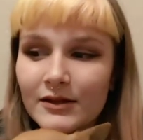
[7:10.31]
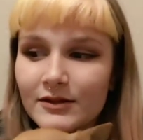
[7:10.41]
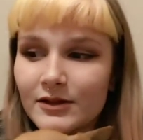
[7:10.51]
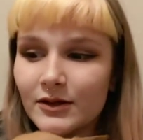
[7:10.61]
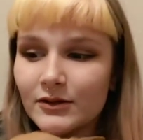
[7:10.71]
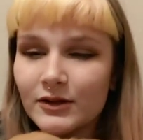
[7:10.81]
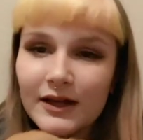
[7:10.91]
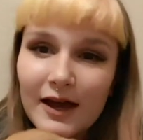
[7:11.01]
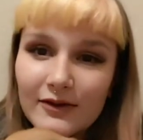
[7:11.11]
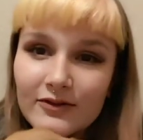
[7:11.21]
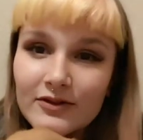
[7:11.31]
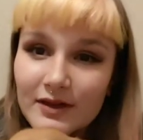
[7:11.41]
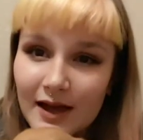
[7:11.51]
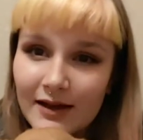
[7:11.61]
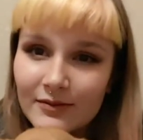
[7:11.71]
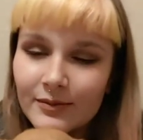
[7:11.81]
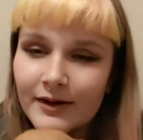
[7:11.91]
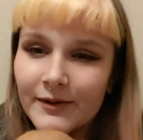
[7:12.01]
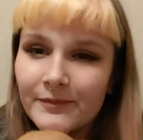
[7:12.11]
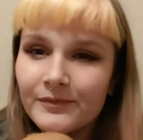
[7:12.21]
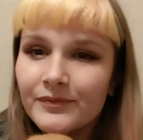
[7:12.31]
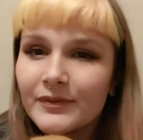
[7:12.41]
so look out for that. But